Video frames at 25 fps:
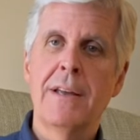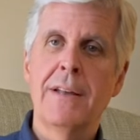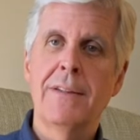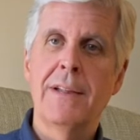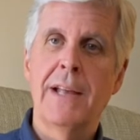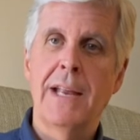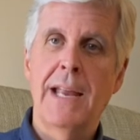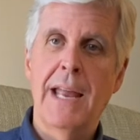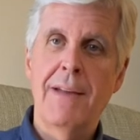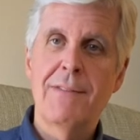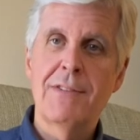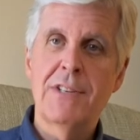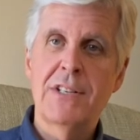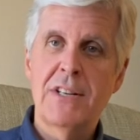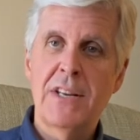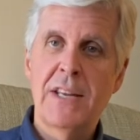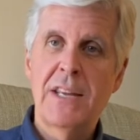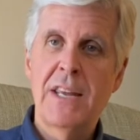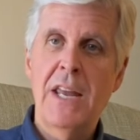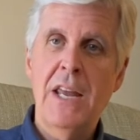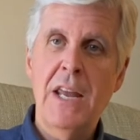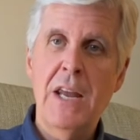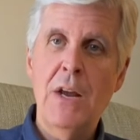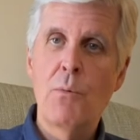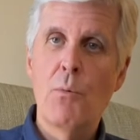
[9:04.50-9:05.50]
They gave us a
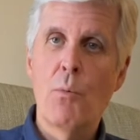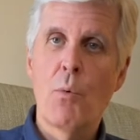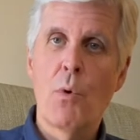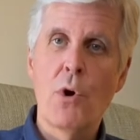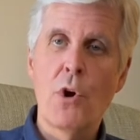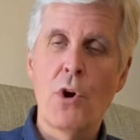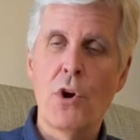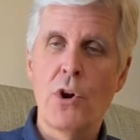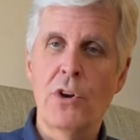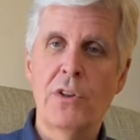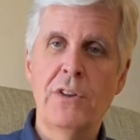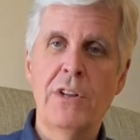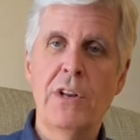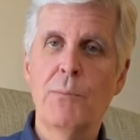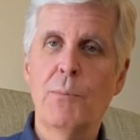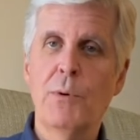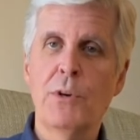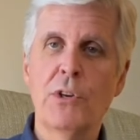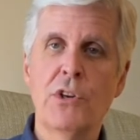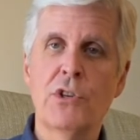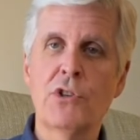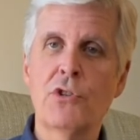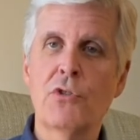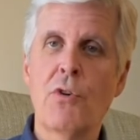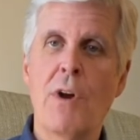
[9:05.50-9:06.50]
key word that would
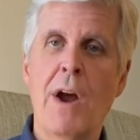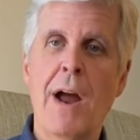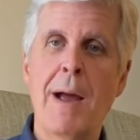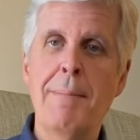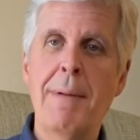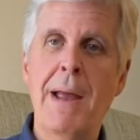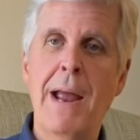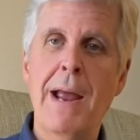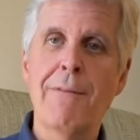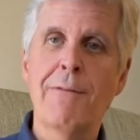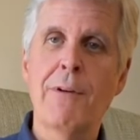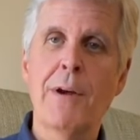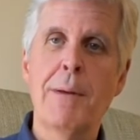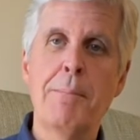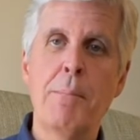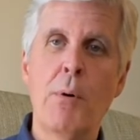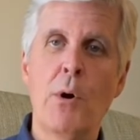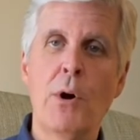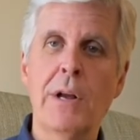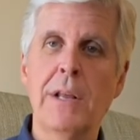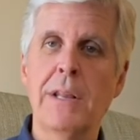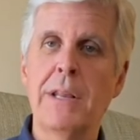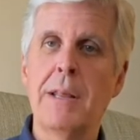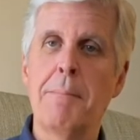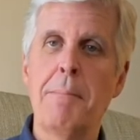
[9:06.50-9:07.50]
describe every
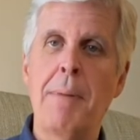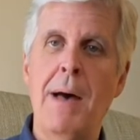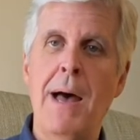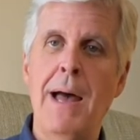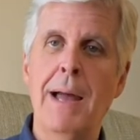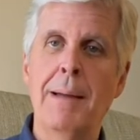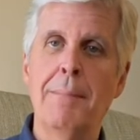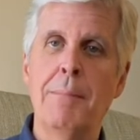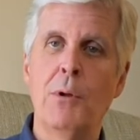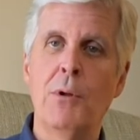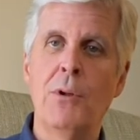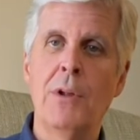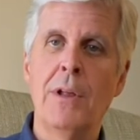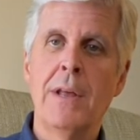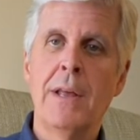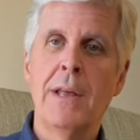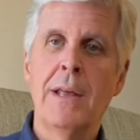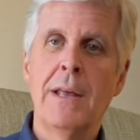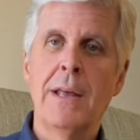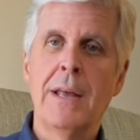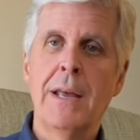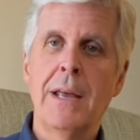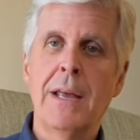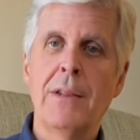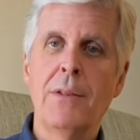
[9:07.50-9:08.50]
book in the Bible,
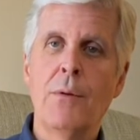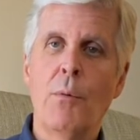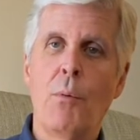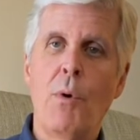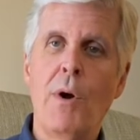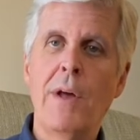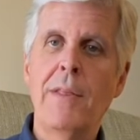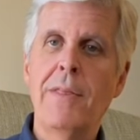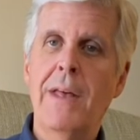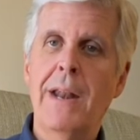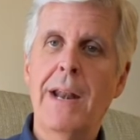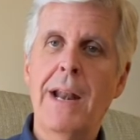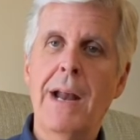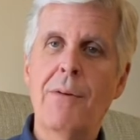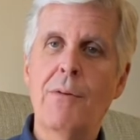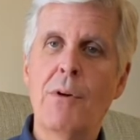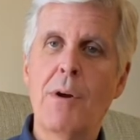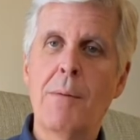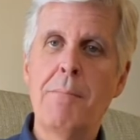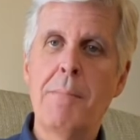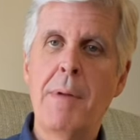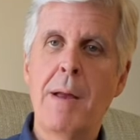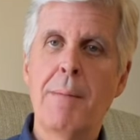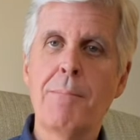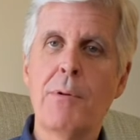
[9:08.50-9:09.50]
and the one that I
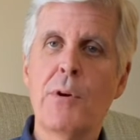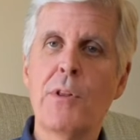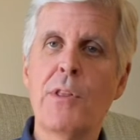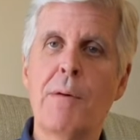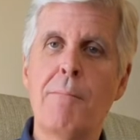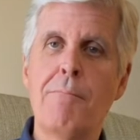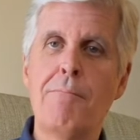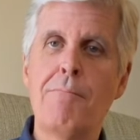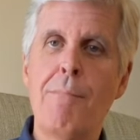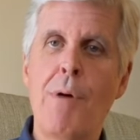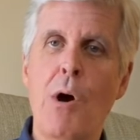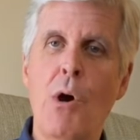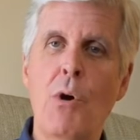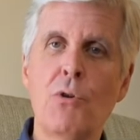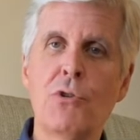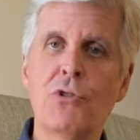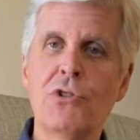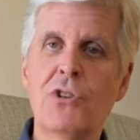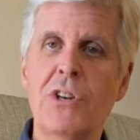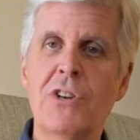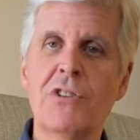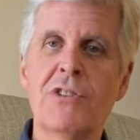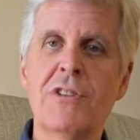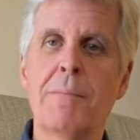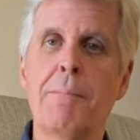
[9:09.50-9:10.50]
remember the
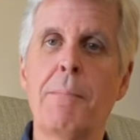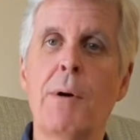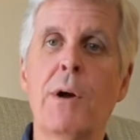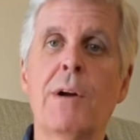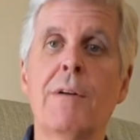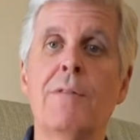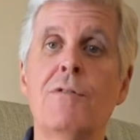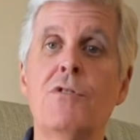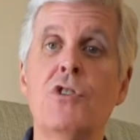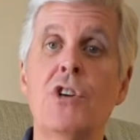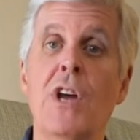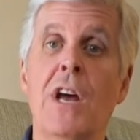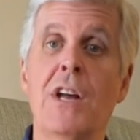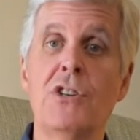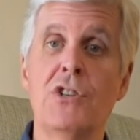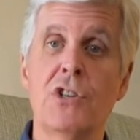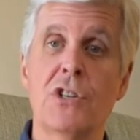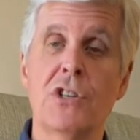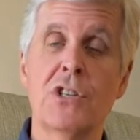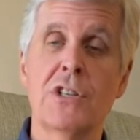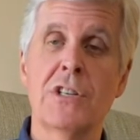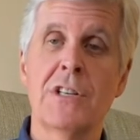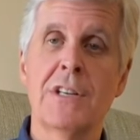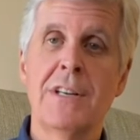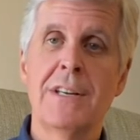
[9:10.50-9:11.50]
most is the book of
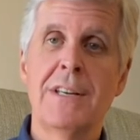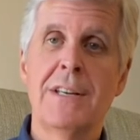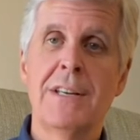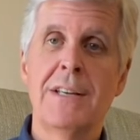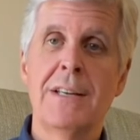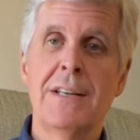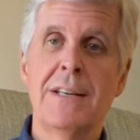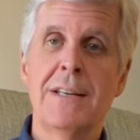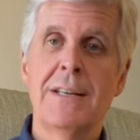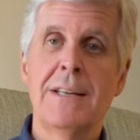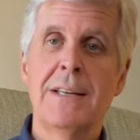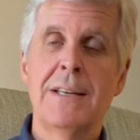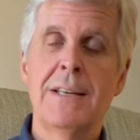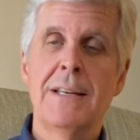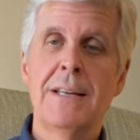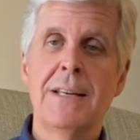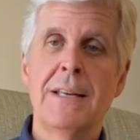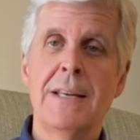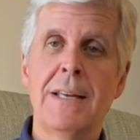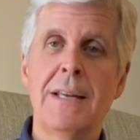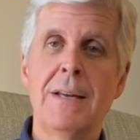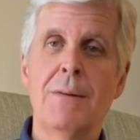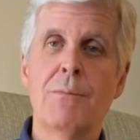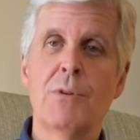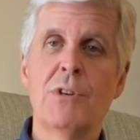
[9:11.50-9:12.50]
Judges.
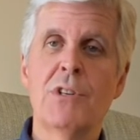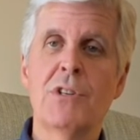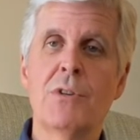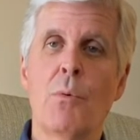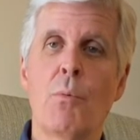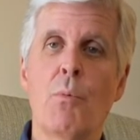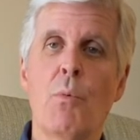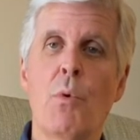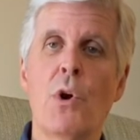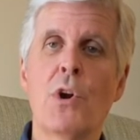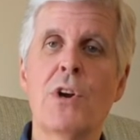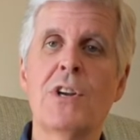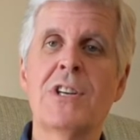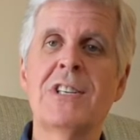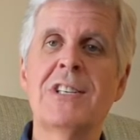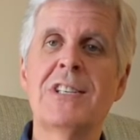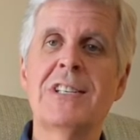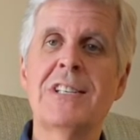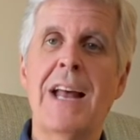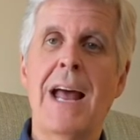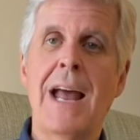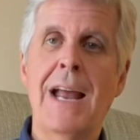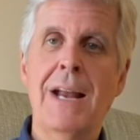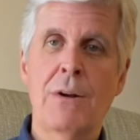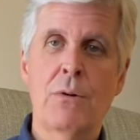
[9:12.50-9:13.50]
It was the word
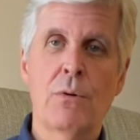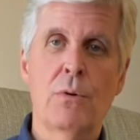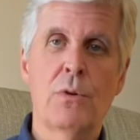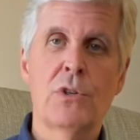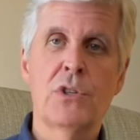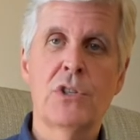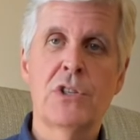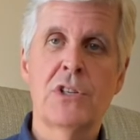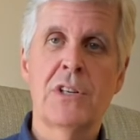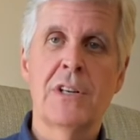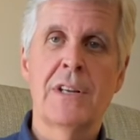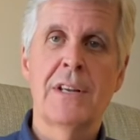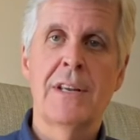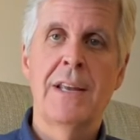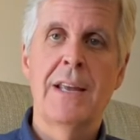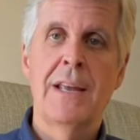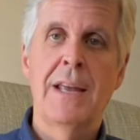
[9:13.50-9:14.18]
cycles.